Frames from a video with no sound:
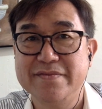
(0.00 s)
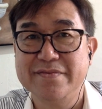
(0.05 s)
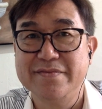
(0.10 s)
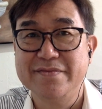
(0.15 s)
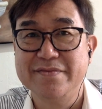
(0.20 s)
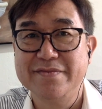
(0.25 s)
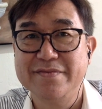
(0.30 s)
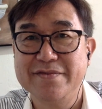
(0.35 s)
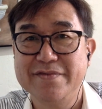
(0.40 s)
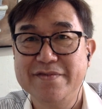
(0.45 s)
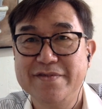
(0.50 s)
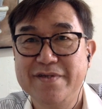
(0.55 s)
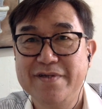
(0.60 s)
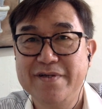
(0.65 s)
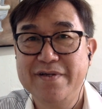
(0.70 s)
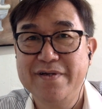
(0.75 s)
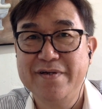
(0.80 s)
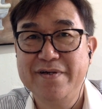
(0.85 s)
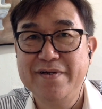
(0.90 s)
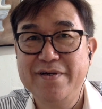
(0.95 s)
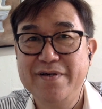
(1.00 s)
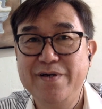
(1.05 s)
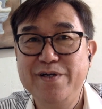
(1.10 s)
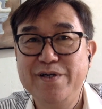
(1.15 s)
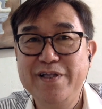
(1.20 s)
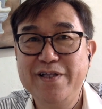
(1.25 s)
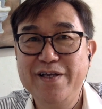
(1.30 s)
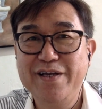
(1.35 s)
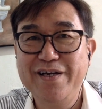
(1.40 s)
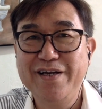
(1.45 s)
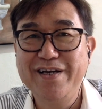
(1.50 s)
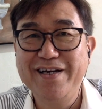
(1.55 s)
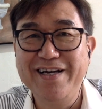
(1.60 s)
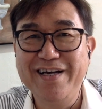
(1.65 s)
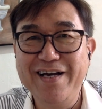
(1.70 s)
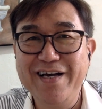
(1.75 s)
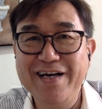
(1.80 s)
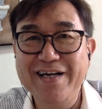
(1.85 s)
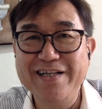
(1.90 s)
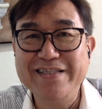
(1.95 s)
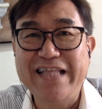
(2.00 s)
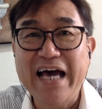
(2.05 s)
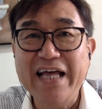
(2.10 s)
or one of these other words that you use.